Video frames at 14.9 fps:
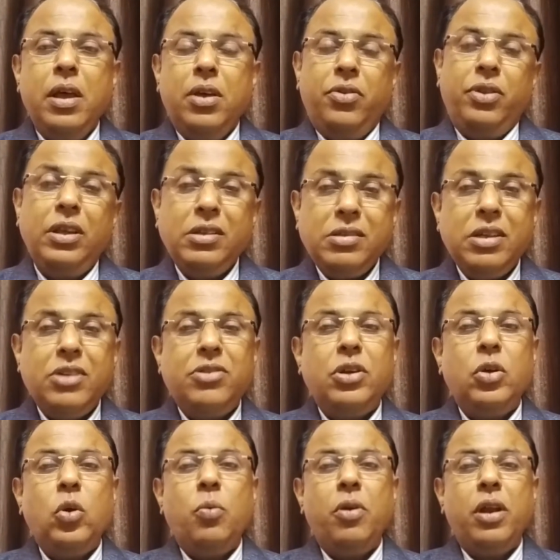since it's a
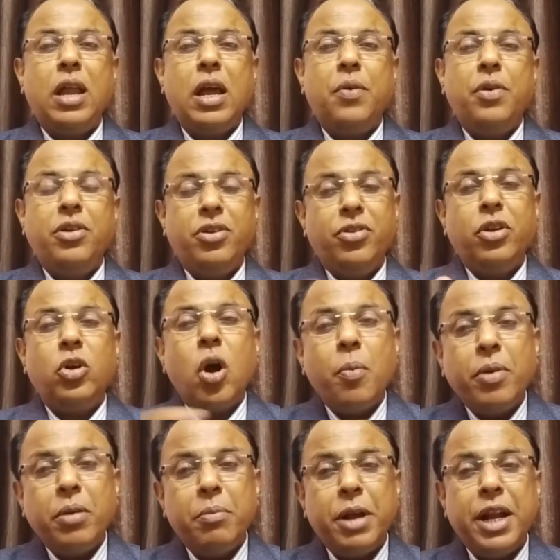global language, it's a
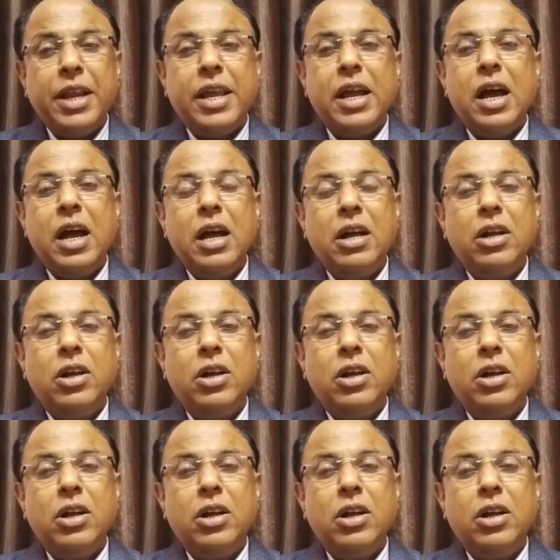common media